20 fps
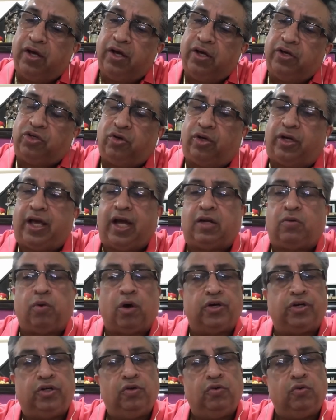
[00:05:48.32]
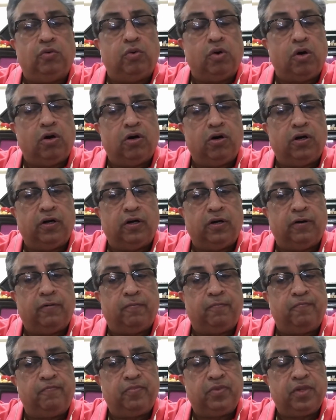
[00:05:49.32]
to get what you want.
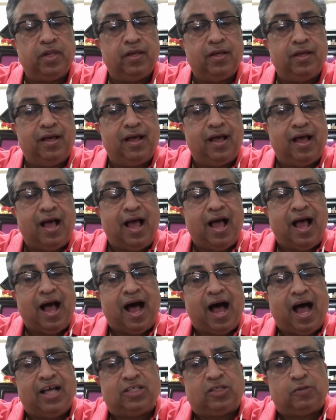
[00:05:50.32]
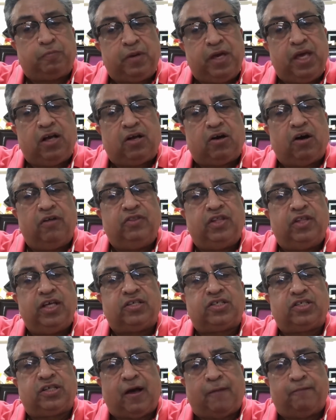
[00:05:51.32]
I speak on
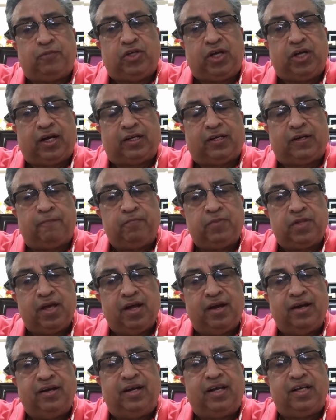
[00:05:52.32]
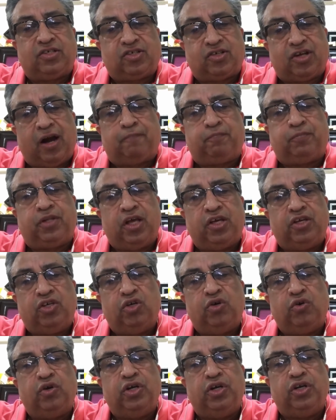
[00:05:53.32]
this subject, Disrupt the
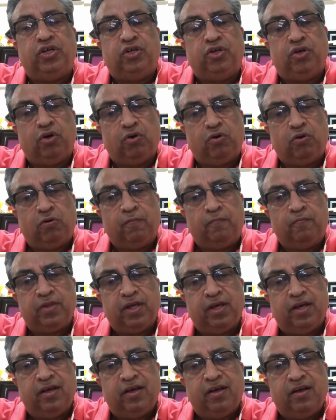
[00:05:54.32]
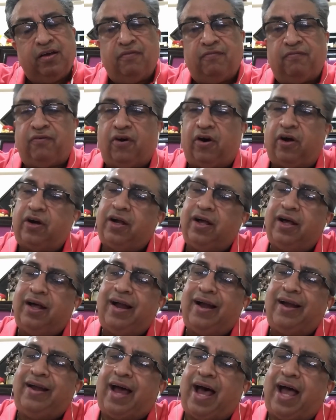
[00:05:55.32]
You in You, for
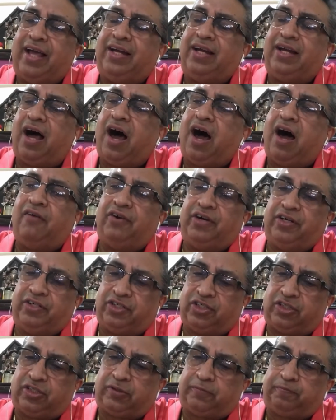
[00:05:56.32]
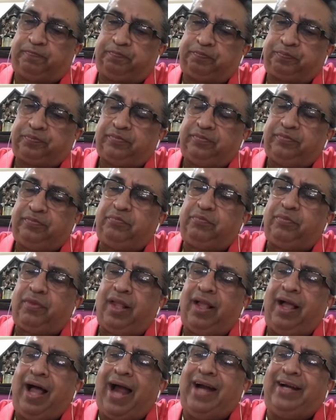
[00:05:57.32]
9 hours.
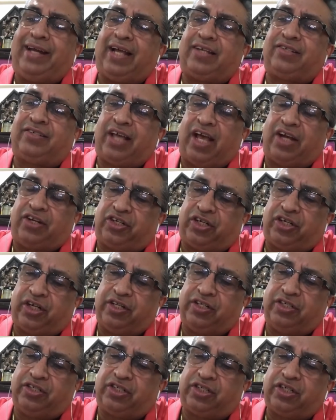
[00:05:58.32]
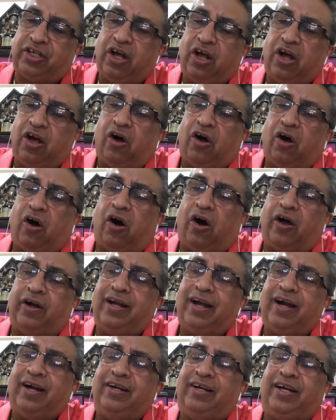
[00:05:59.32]
I take sessions on
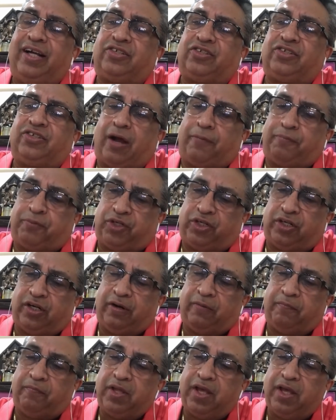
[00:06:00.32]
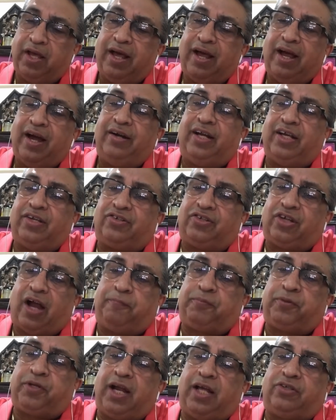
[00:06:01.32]
disruption.
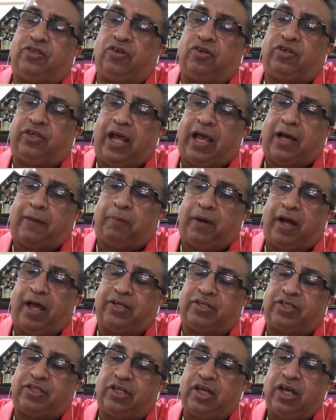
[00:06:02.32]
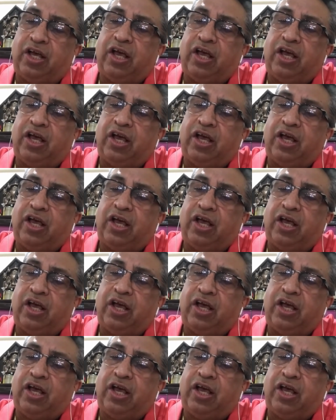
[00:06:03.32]
Disruption has to take place